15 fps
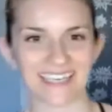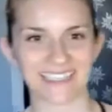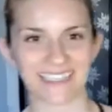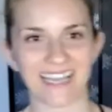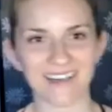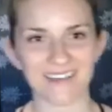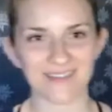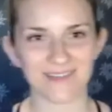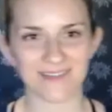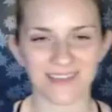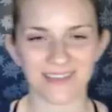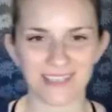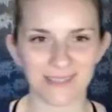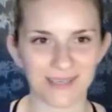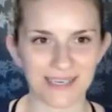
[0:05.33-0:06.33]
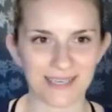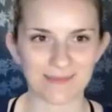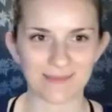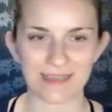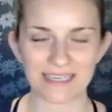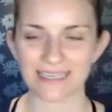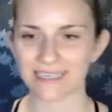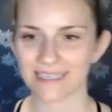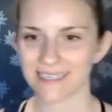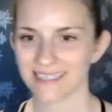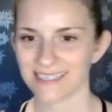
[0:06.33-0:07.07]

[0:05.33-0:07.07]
Thanks again for joining me